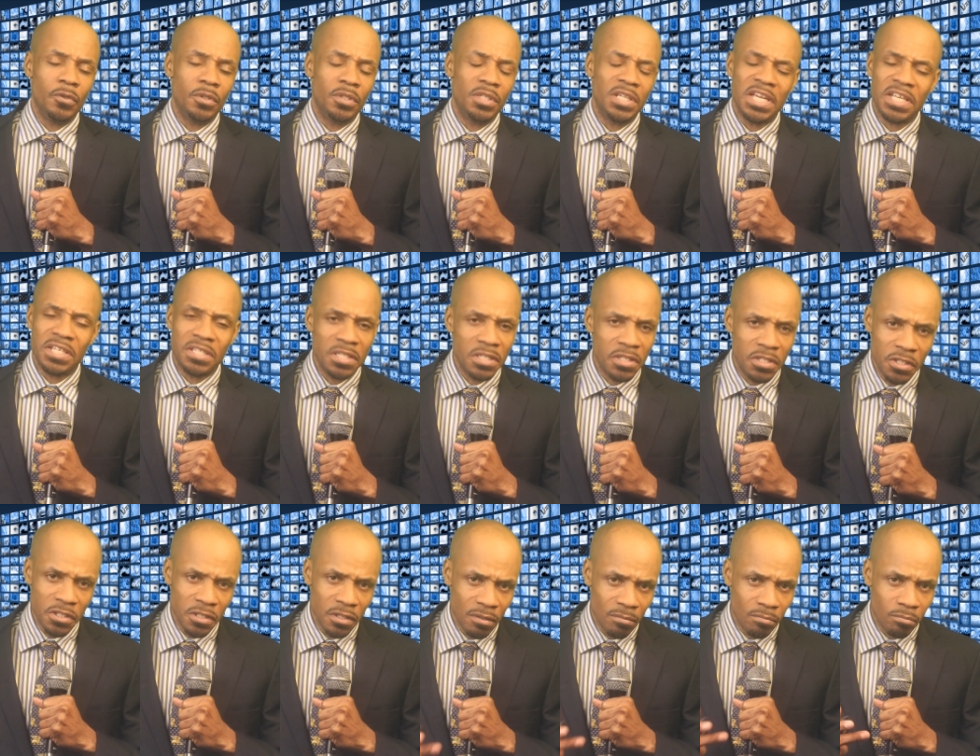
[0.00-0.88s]
tested
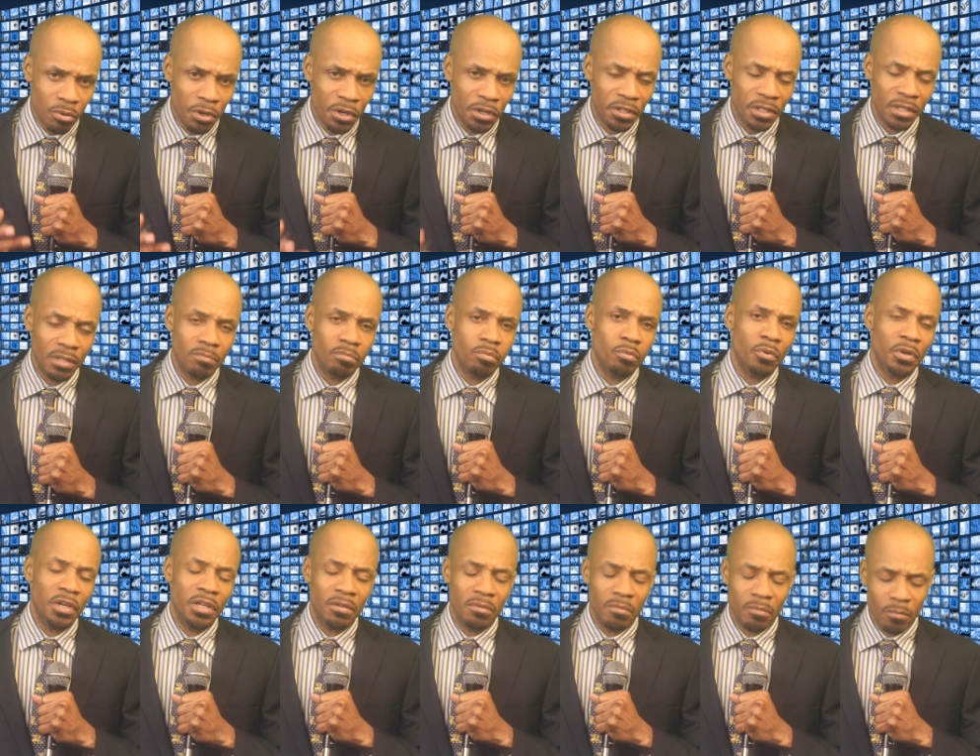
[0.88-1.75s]
to your breaking
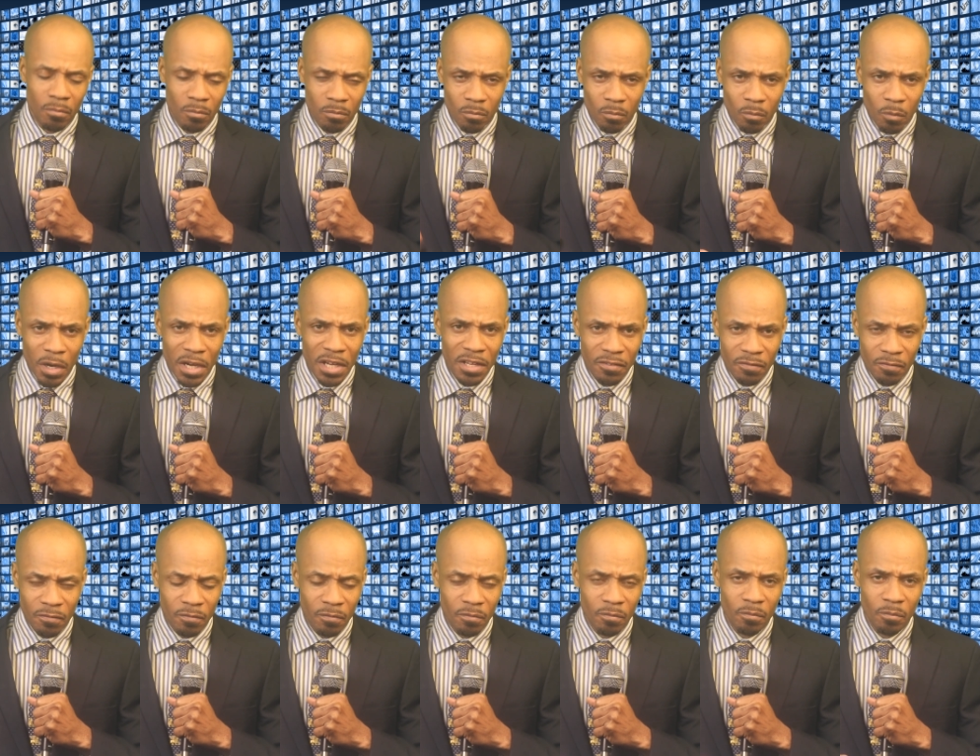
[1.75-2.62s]
point.
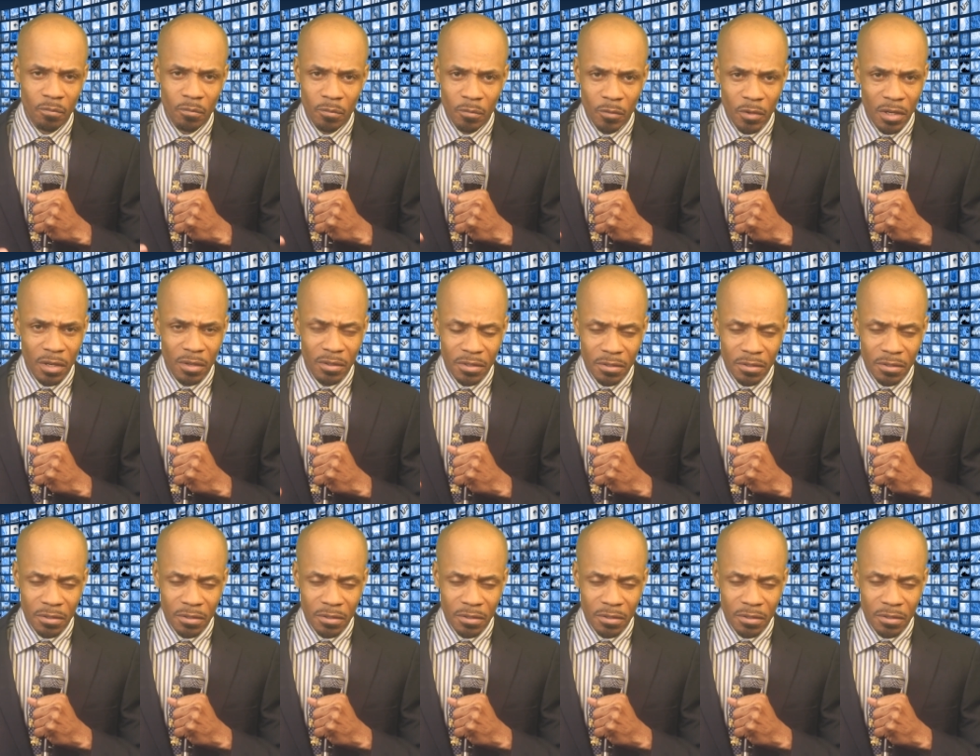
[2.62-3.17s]
Wife uh,